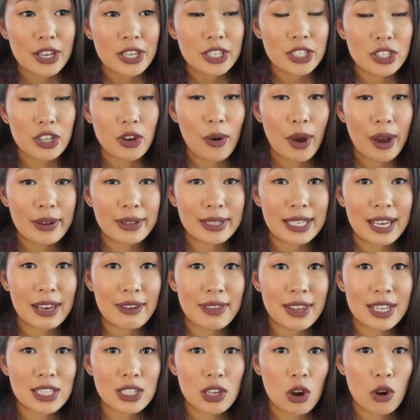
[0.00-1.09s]
So I would
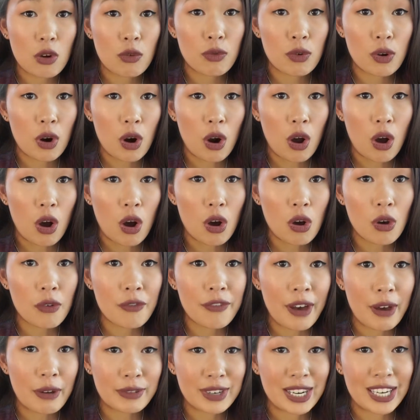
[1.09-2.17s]
give this overall
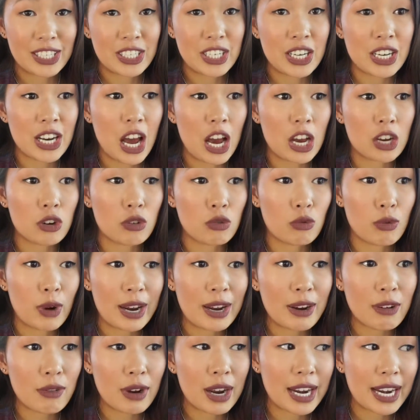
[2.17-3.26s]
foundation a
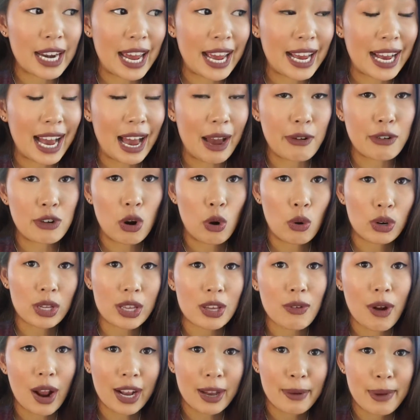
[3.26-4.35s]
great rating. I would
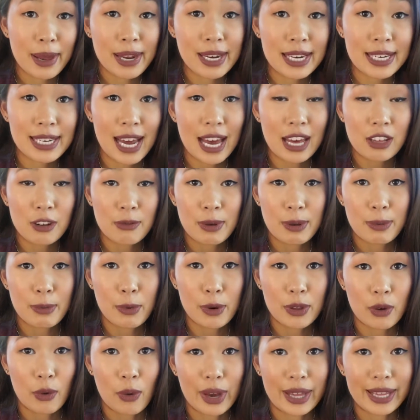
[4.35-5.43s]
totally recommend it to other people
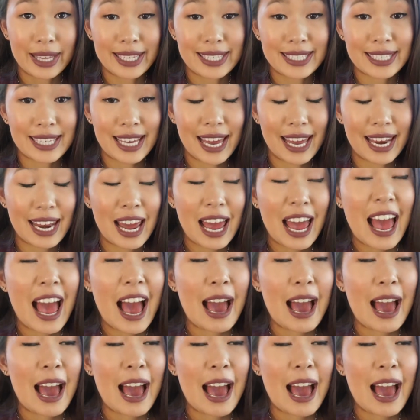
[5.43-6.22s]
with oily skin.